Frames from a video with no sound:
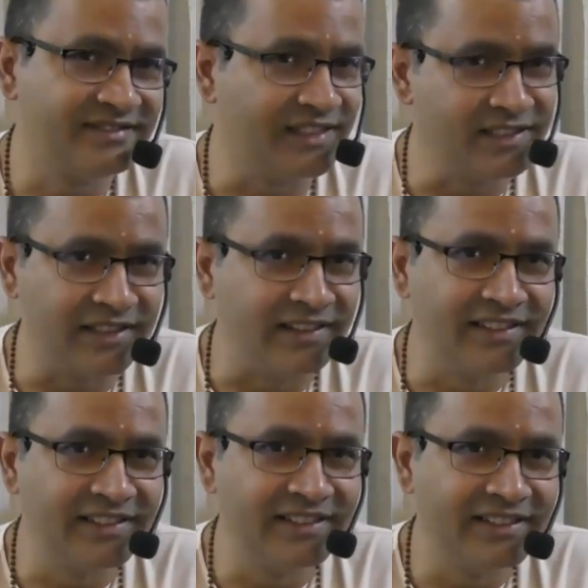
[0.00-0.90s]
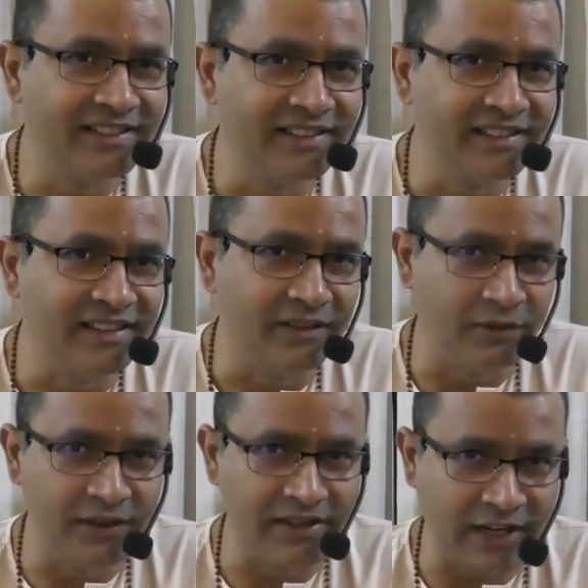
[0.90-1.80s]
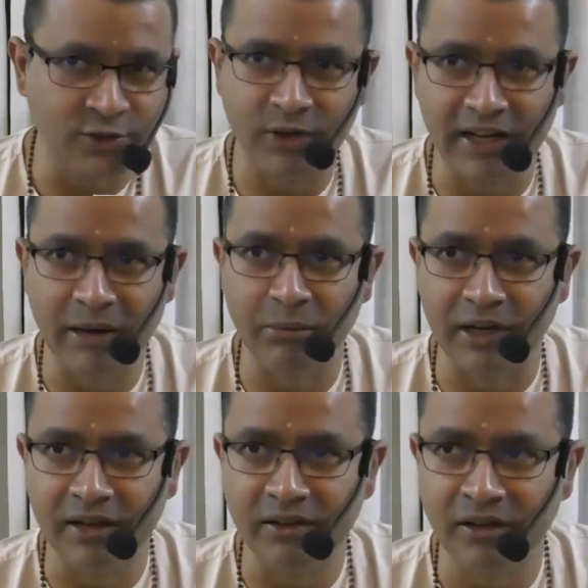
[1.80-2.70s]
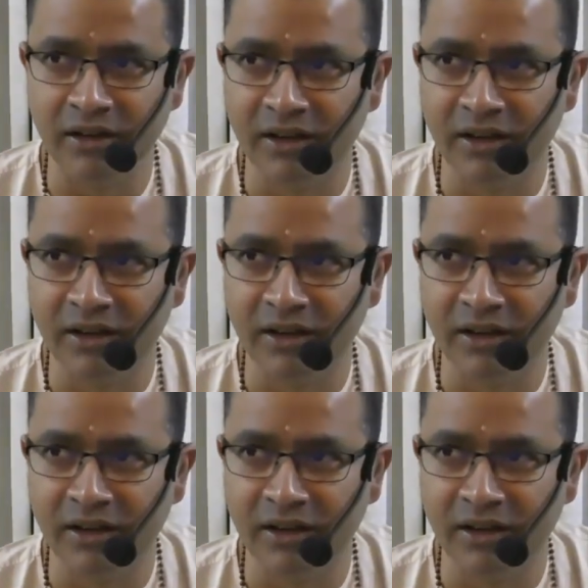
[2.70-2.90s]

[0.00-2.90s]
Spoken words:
isn't it? If it is actual gambling,